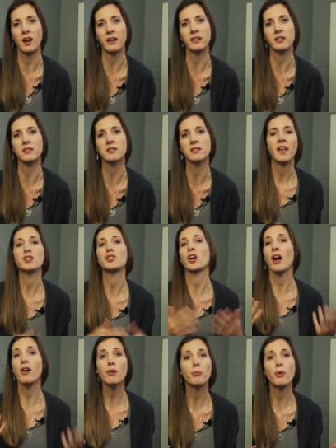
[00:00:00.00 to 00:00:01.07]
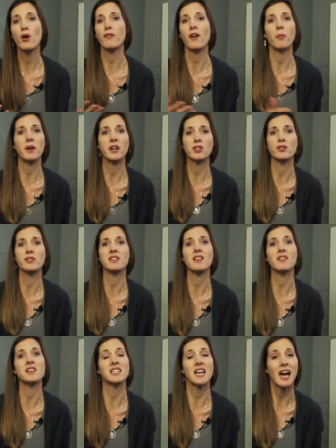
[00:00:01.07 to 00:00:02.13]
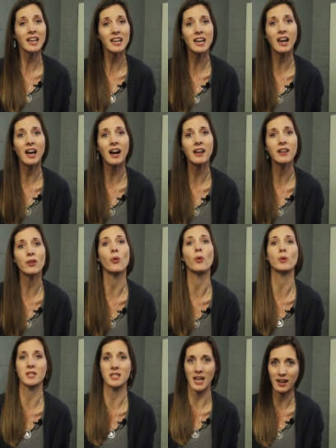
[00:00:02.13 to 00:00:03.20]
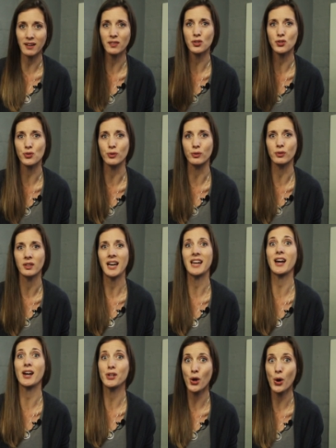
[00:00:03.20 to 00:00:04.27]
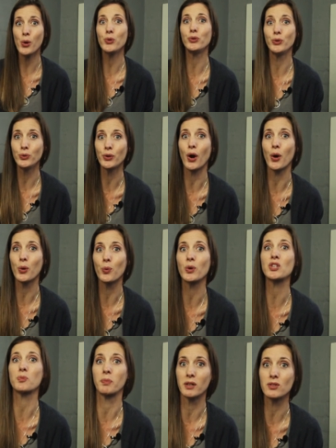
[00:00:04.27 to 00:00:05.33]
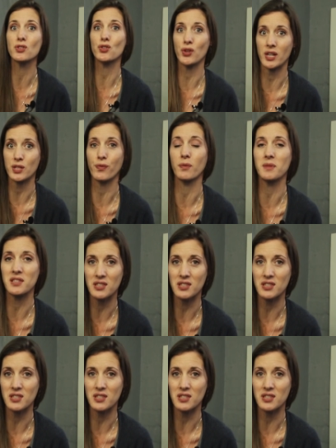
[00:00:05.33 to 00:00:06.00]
clients. And your current profile picture is either telling a lie or telling the truth. And I know you know which builds trust from the